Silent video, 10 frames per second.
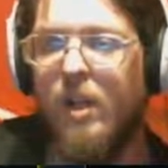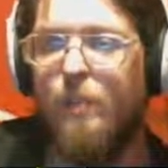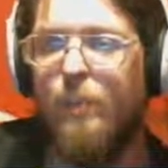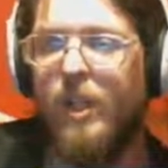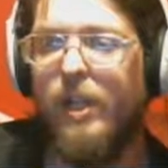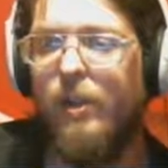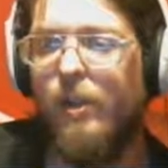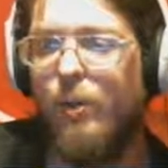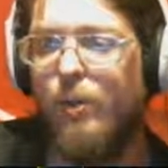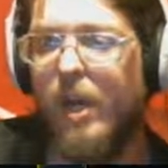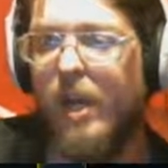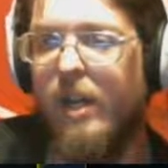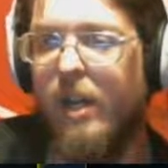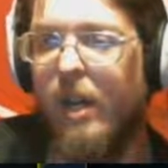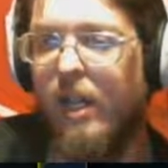Player who had
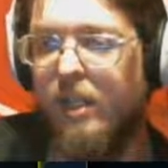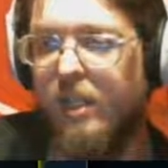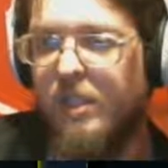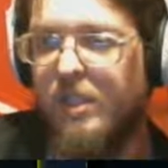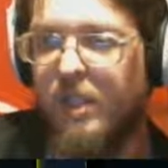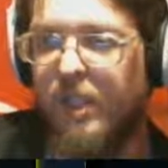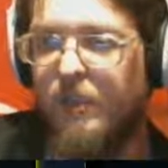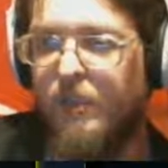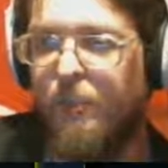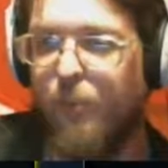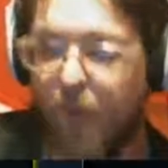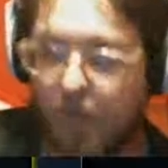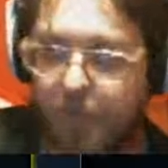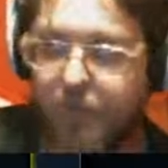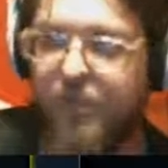islands claimed
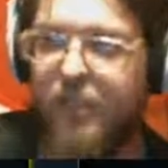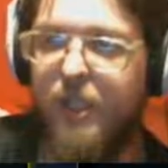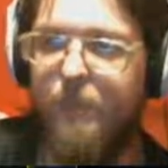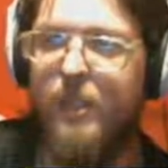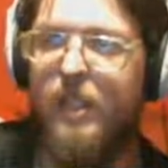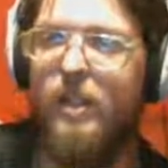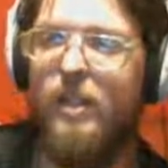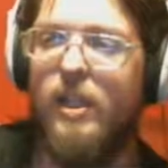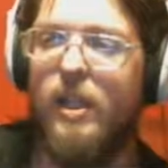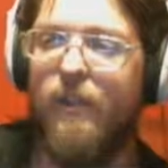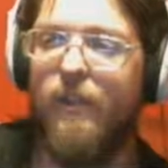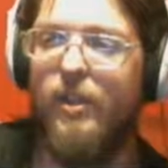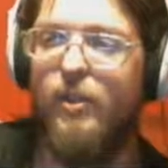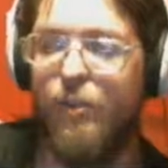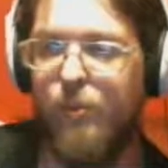prior to the update can now
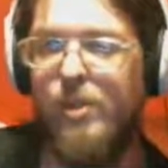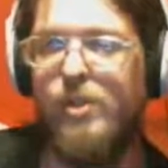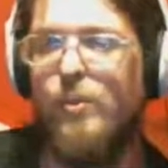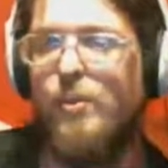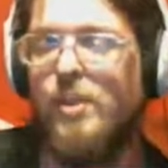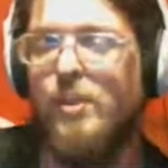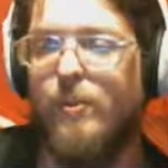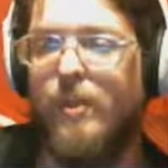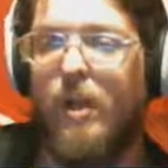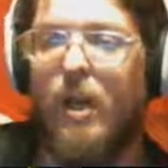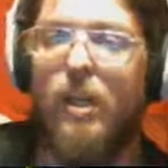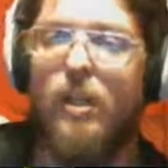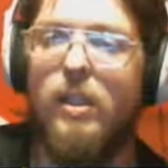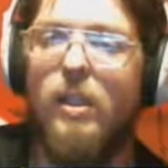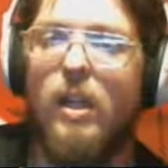find new resources on their
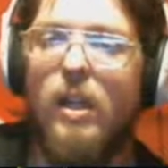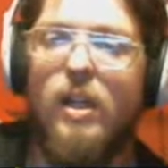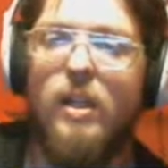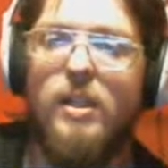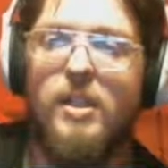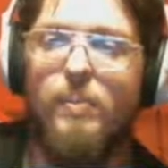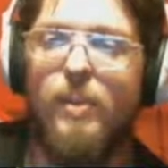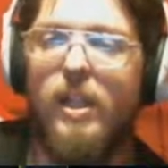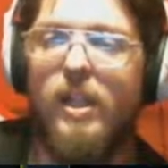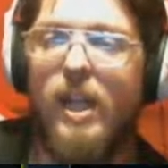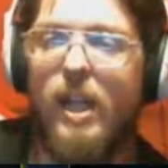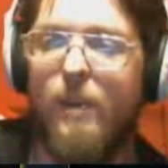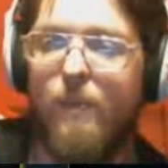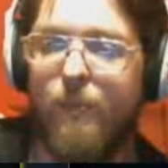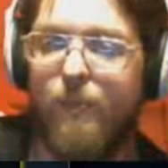island. The supply
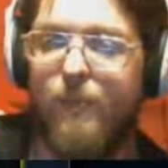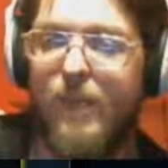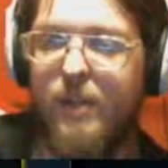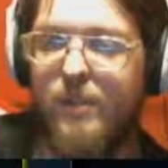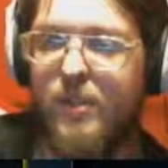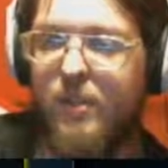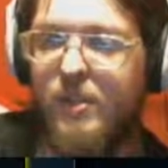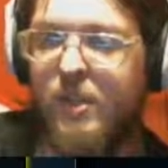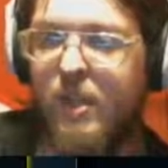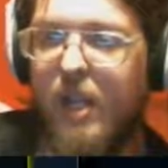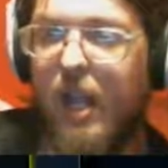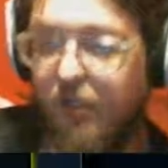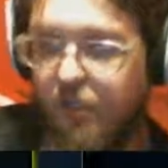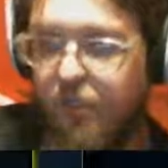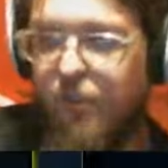cap now starts
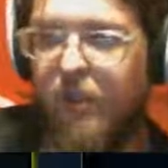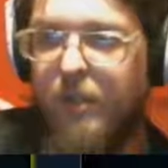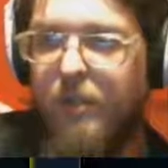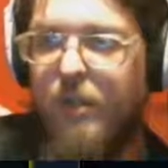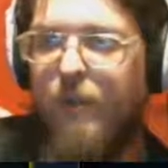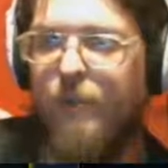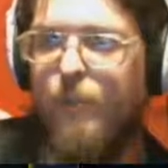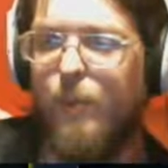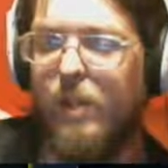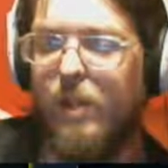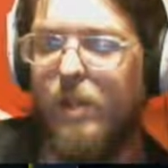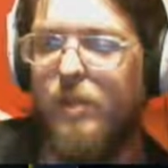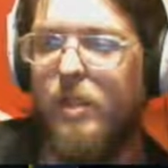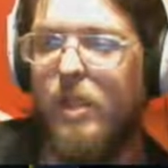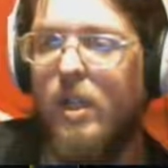at 200, up from
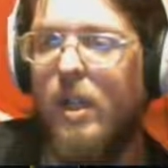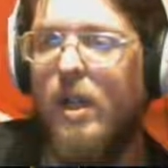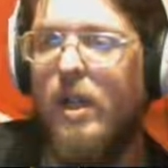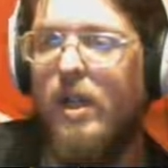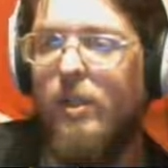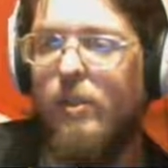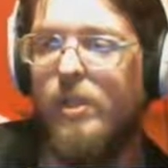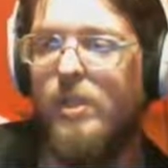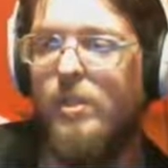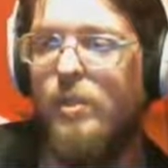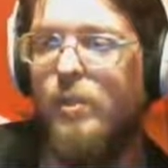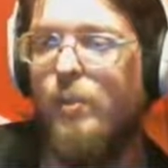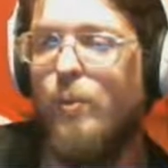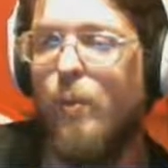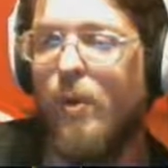100, and increases
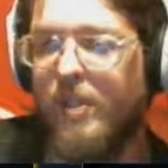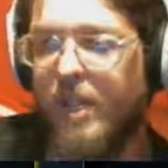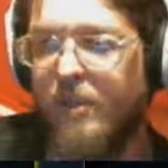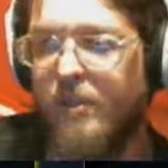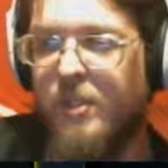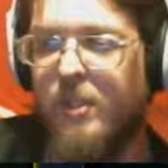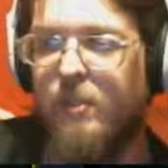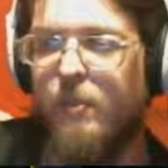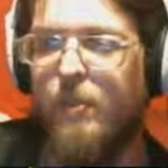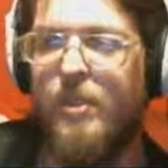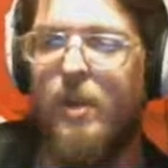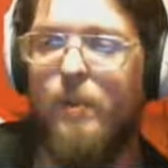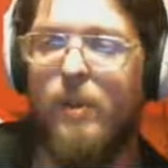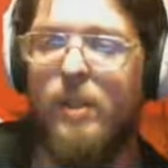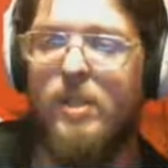to 1000 with
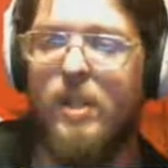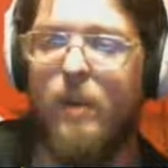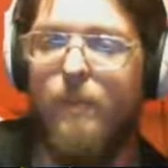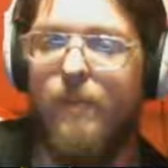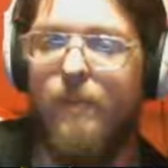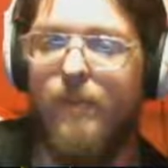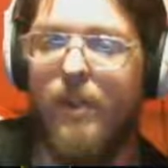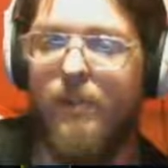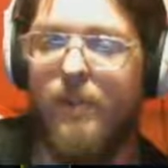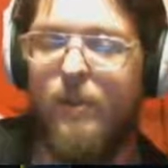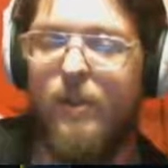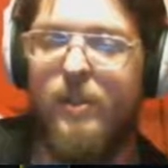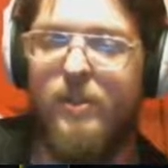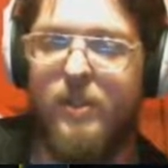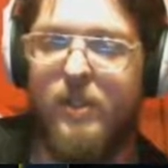upgrades up from 500.